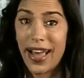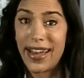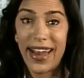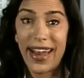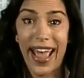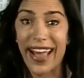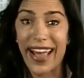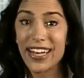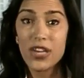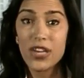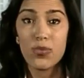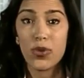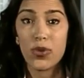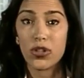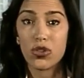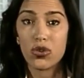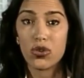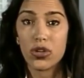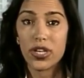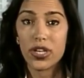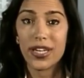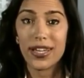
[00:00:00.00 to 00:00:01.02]
and
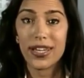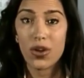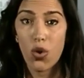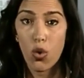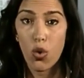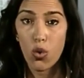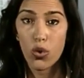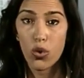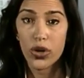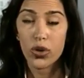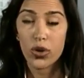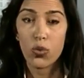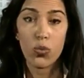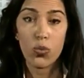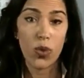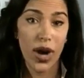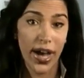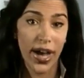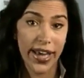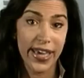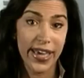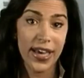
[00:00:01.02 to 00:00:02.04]
anyone looking at oil.
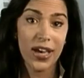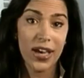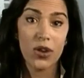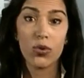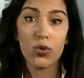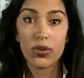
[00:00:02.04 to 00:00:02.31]
Why?